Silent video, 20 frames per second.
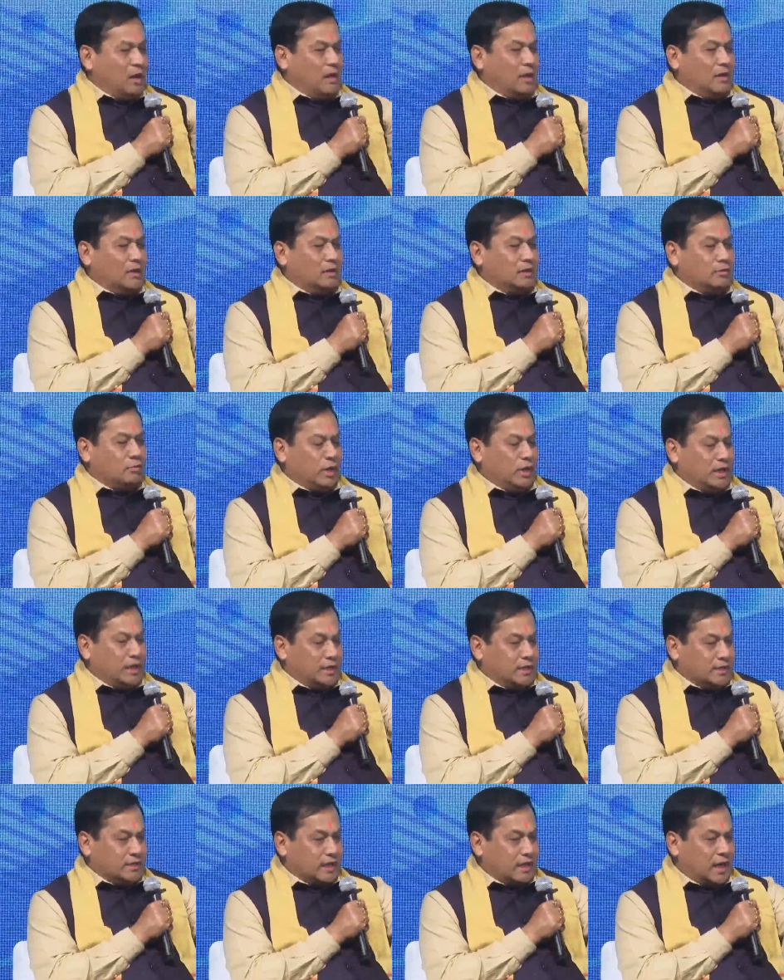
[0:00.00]
whether it
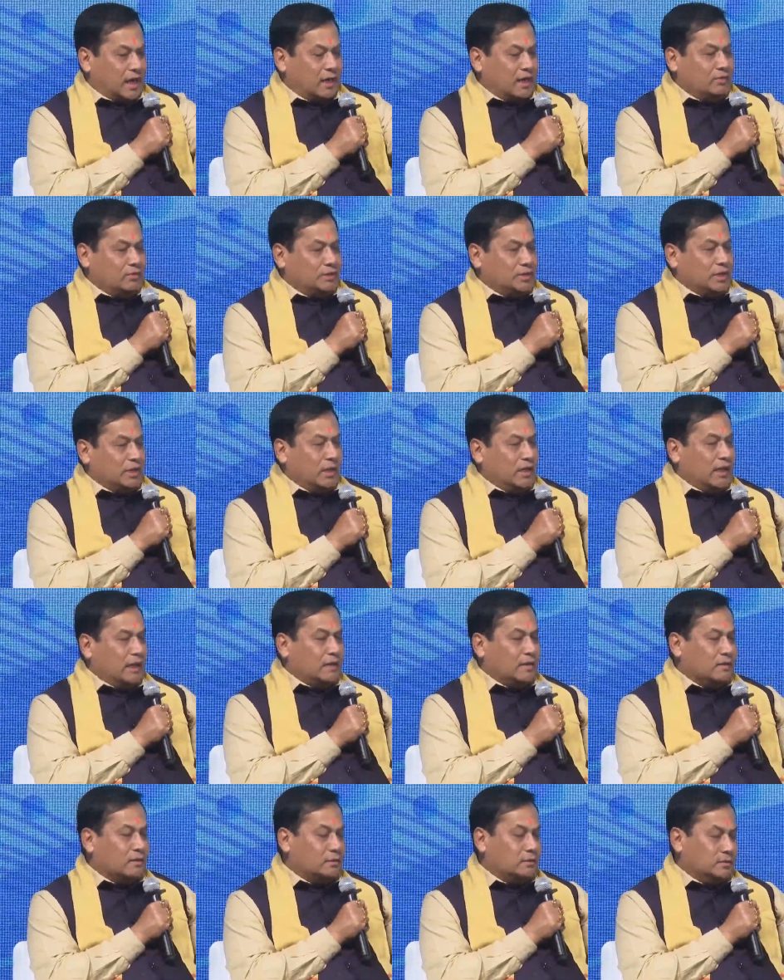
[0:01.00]
is hydrogen,
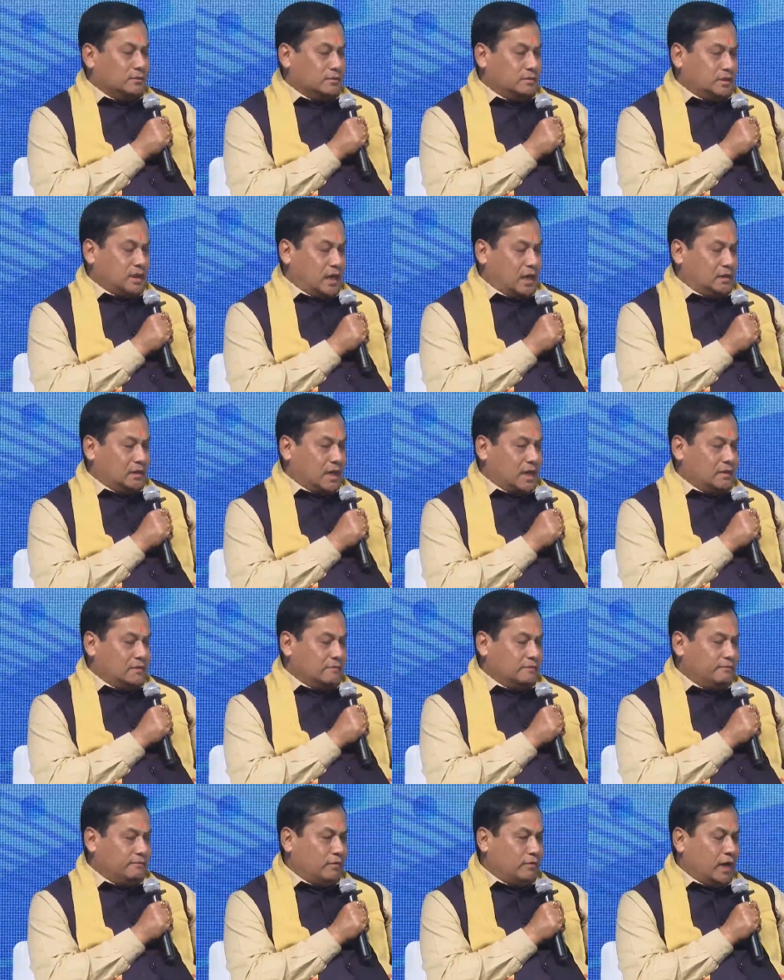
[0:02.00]
kind of
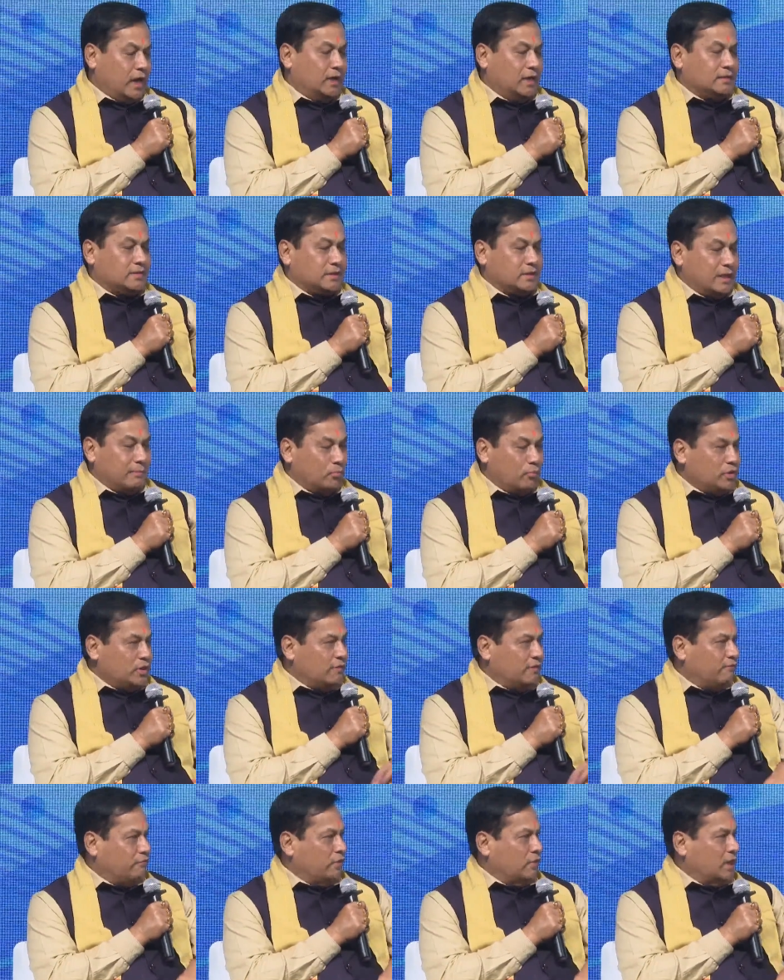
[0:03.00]
fuels, ammonia
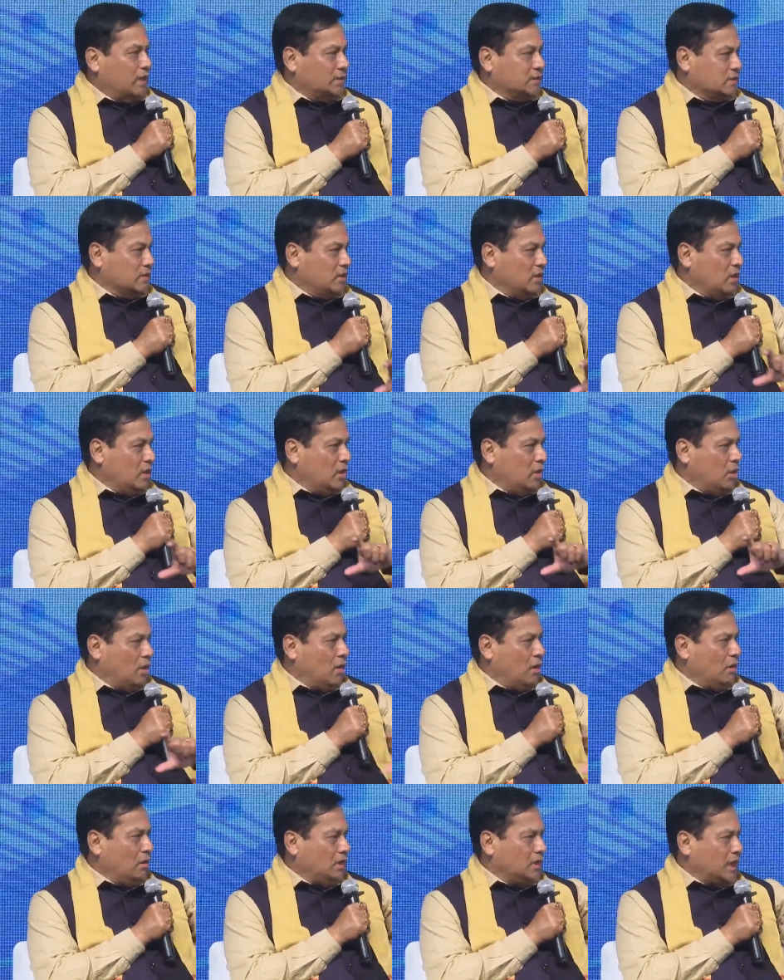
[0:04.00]
fuels,
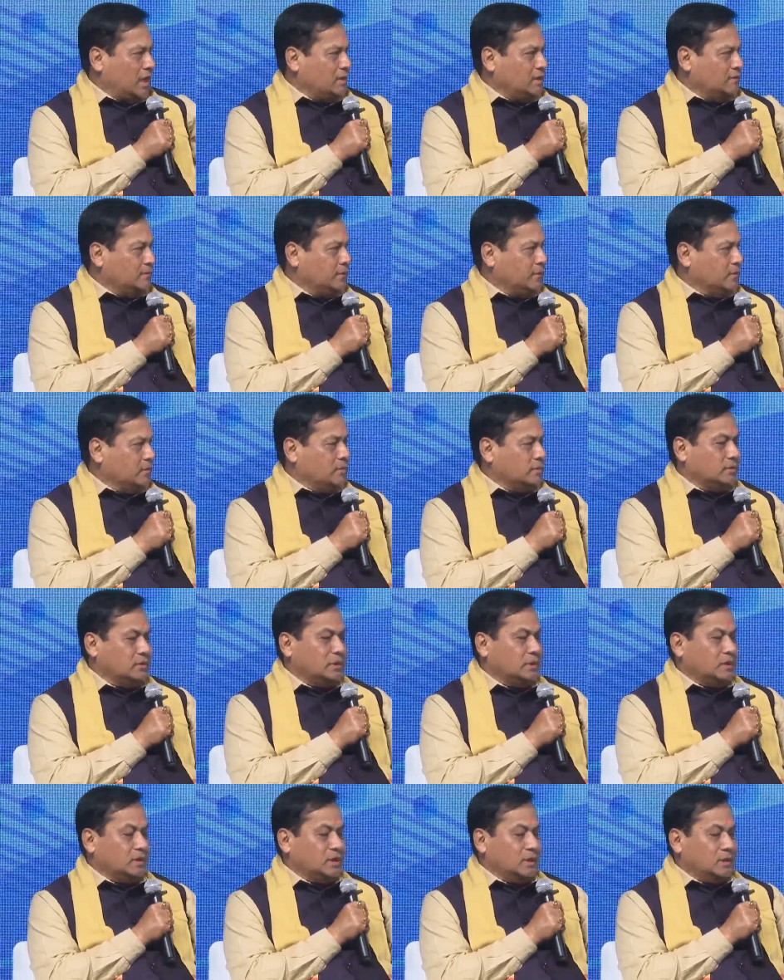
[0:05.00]
all kind of,
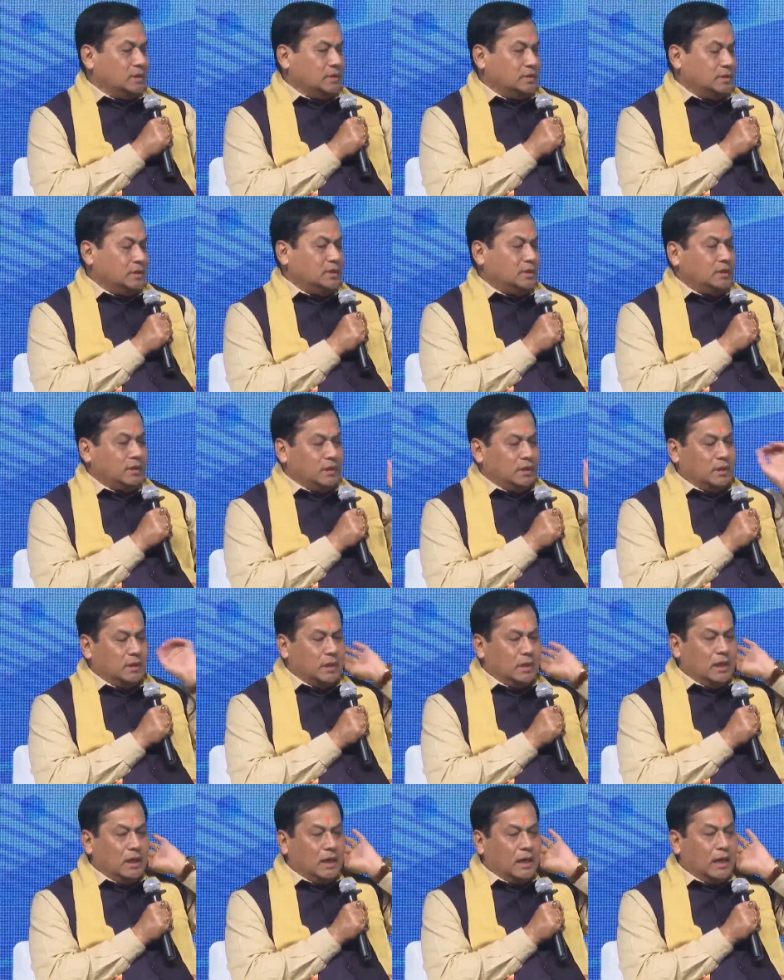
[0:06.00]
the
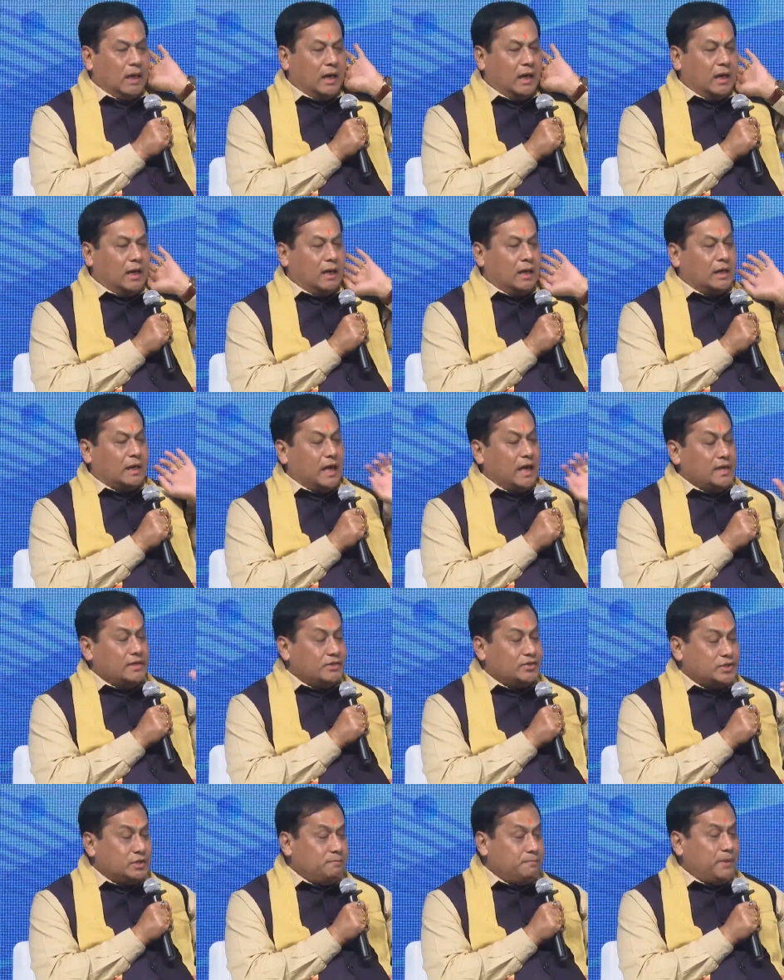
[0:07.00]
green
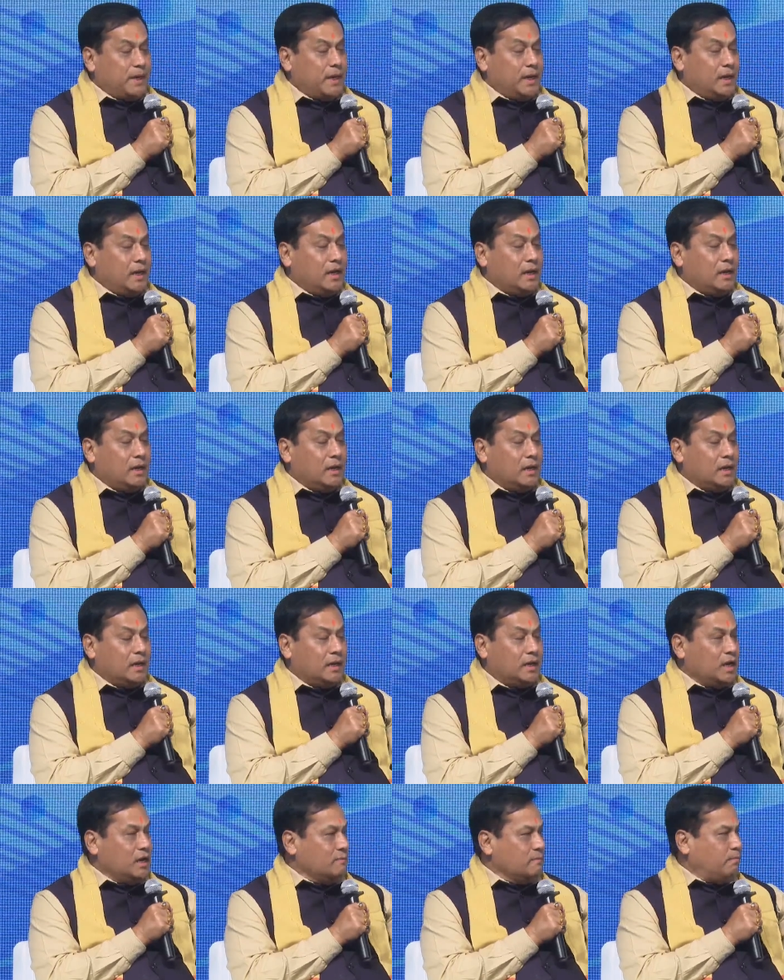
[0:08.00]
shipping,
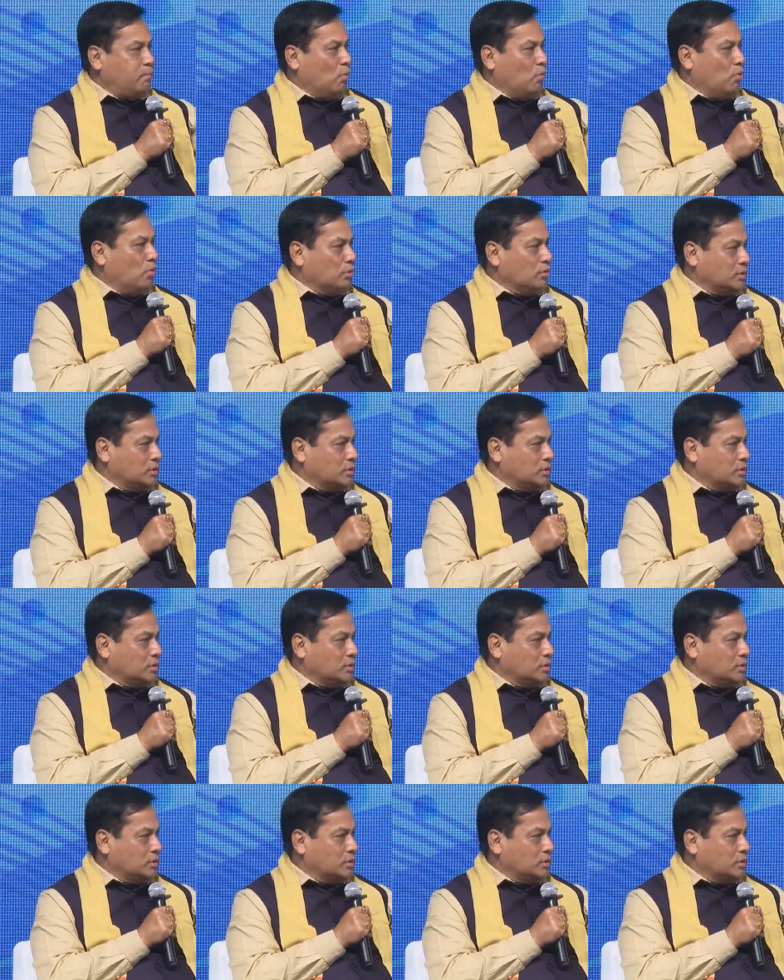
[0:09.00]
green port,